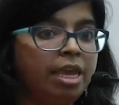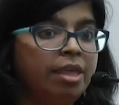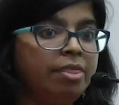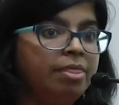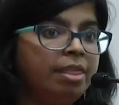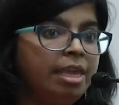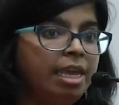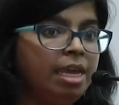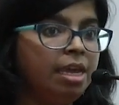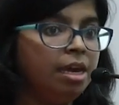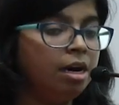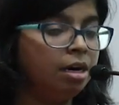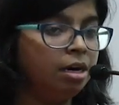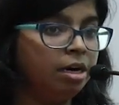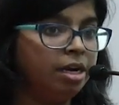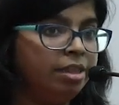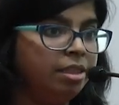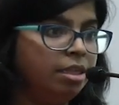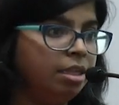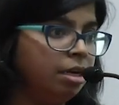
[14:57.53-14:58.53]
in
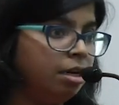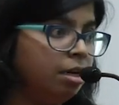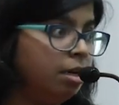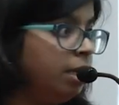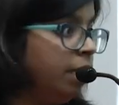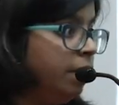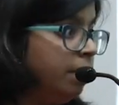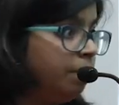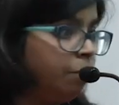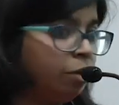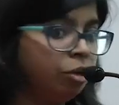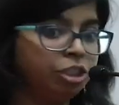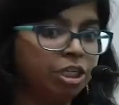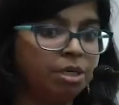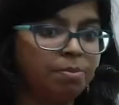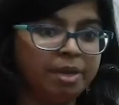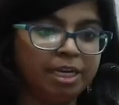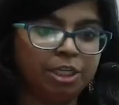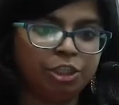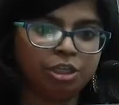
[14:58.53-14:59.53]
the
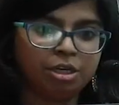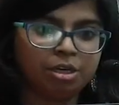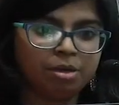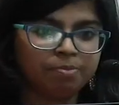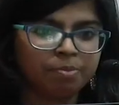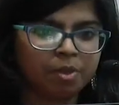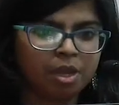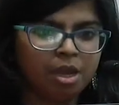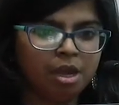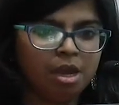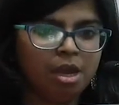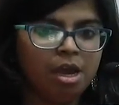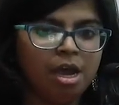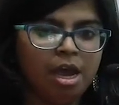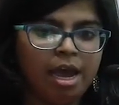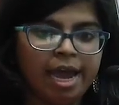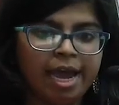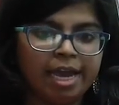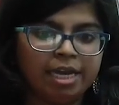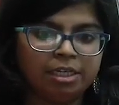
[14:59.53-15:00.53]
project Mesha?
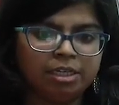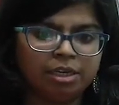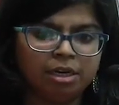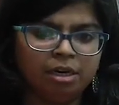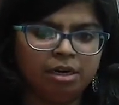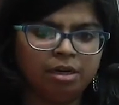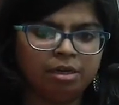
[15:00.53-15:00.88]
And